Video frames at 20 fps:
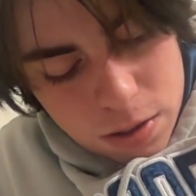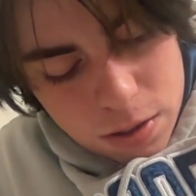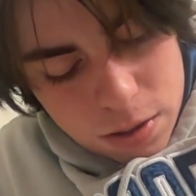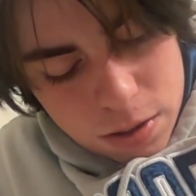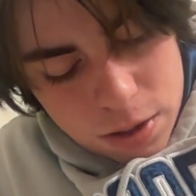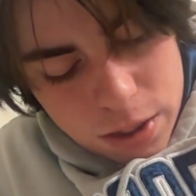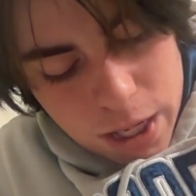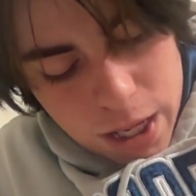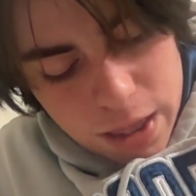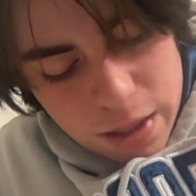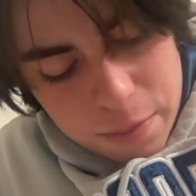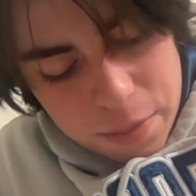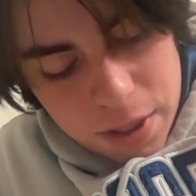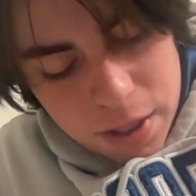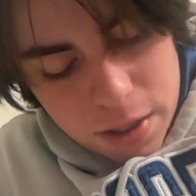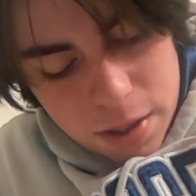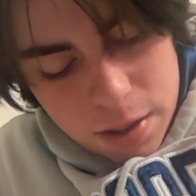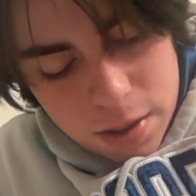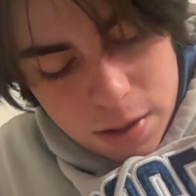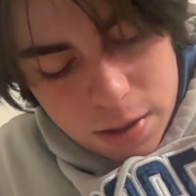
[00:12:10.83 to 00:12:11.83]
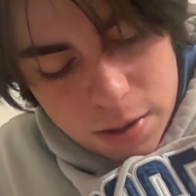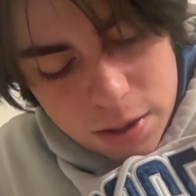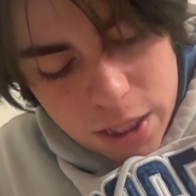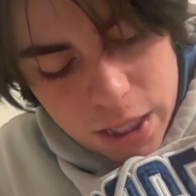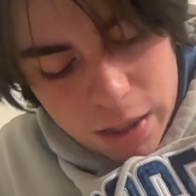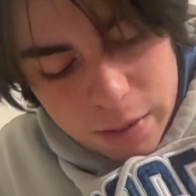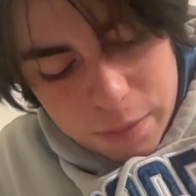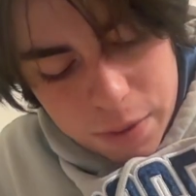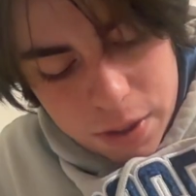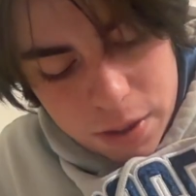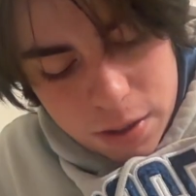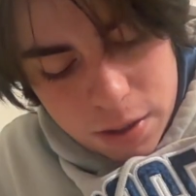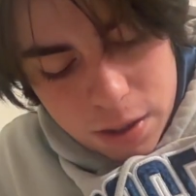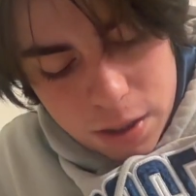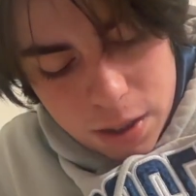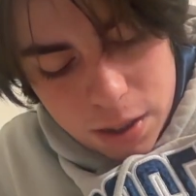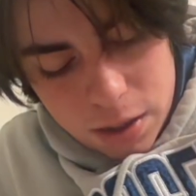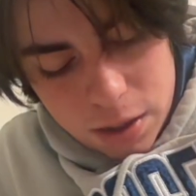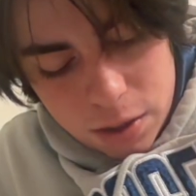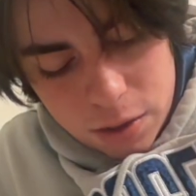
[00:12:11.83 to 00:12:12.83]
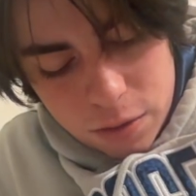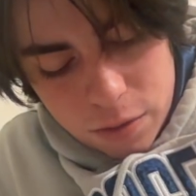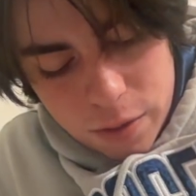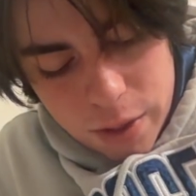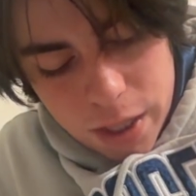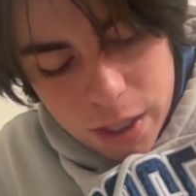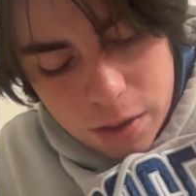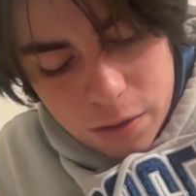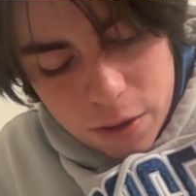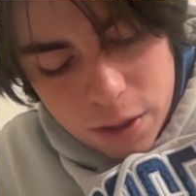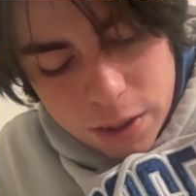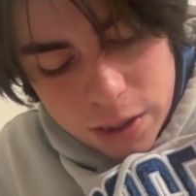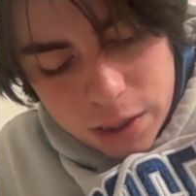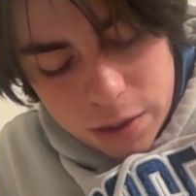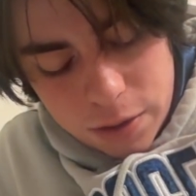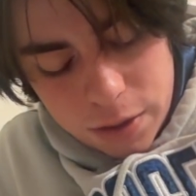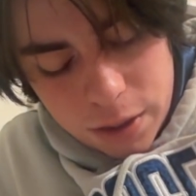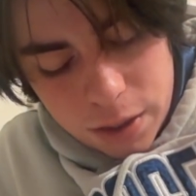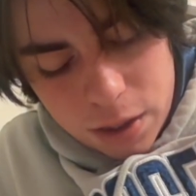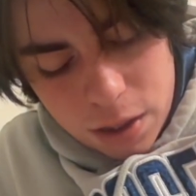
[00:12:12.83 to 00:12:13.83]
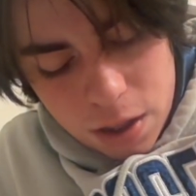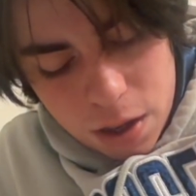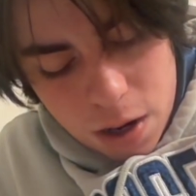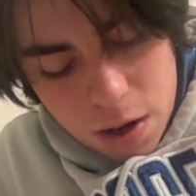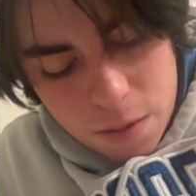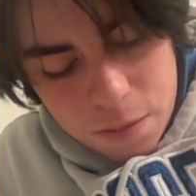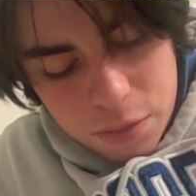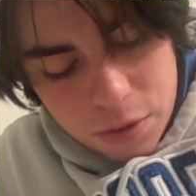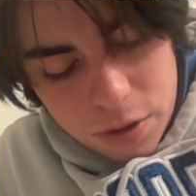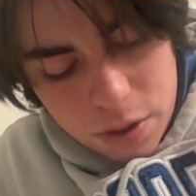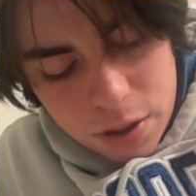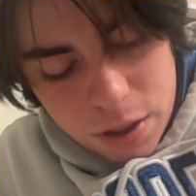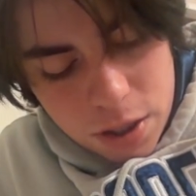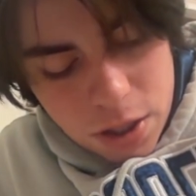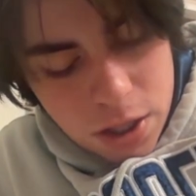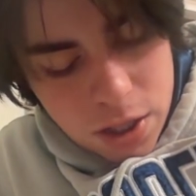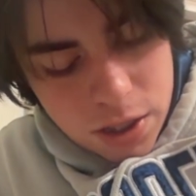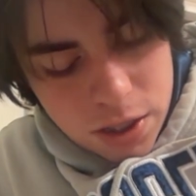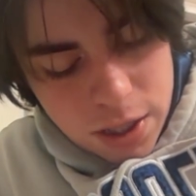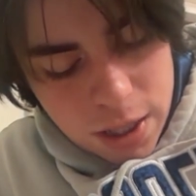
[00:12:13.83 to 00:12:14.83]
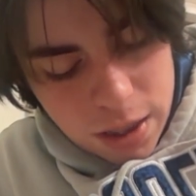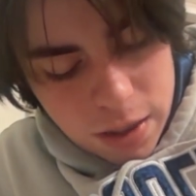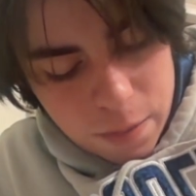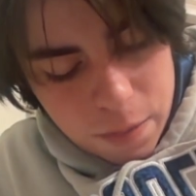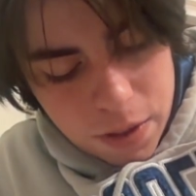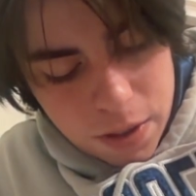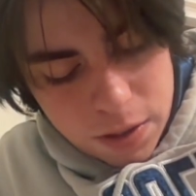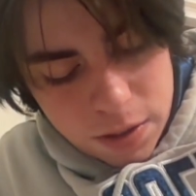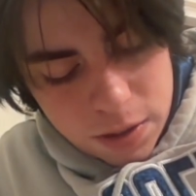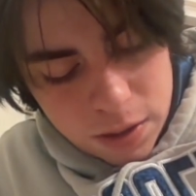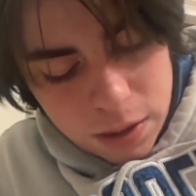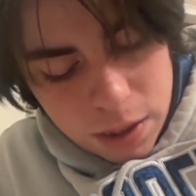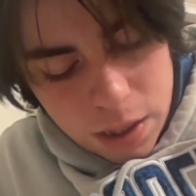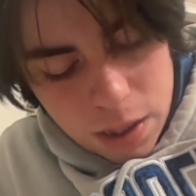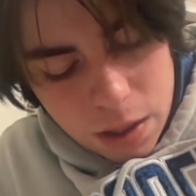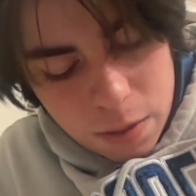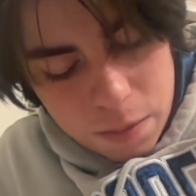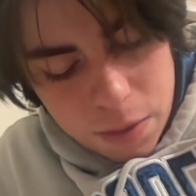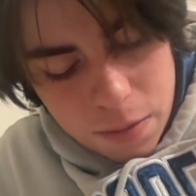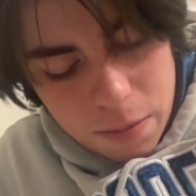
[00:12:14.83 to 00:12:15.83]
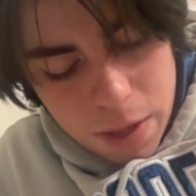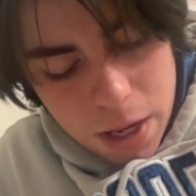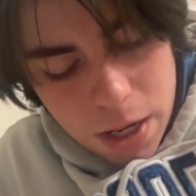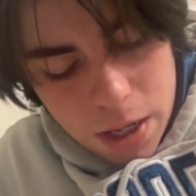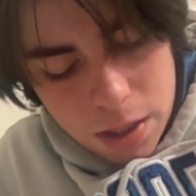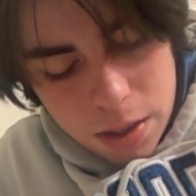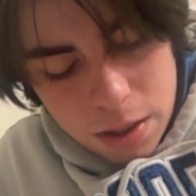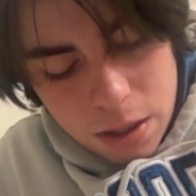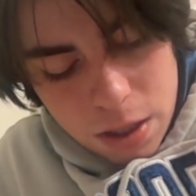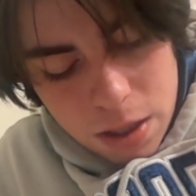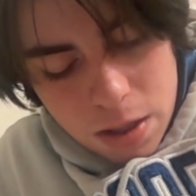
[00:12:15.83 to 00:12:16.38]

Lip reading: Chalapin, and the great criterion in opera, Chalapins cannot be made,